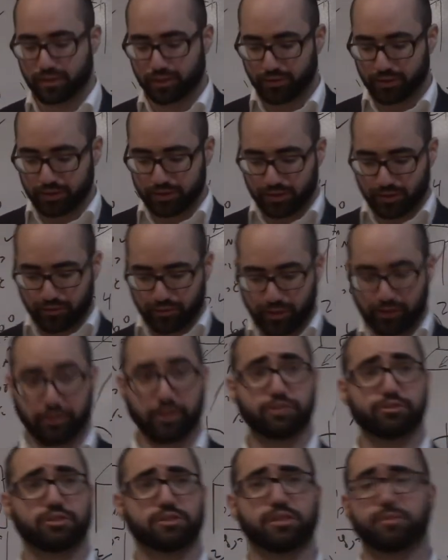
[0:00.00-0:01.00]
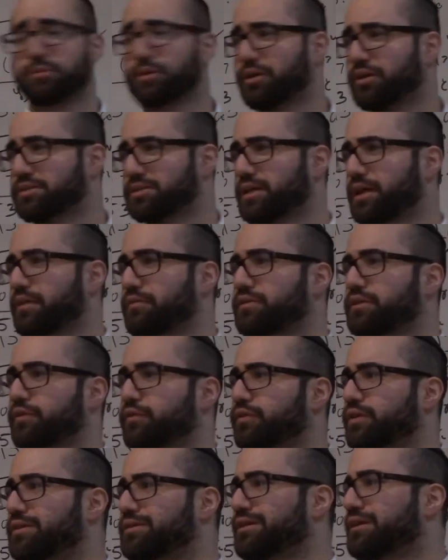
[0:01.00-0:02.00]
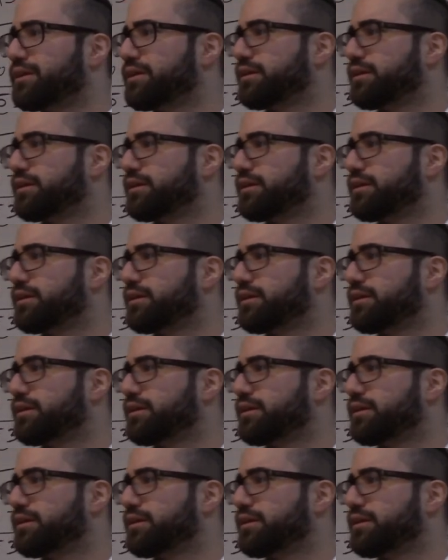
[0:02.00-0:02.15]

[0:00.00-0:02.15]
And these are very interesting because they have different,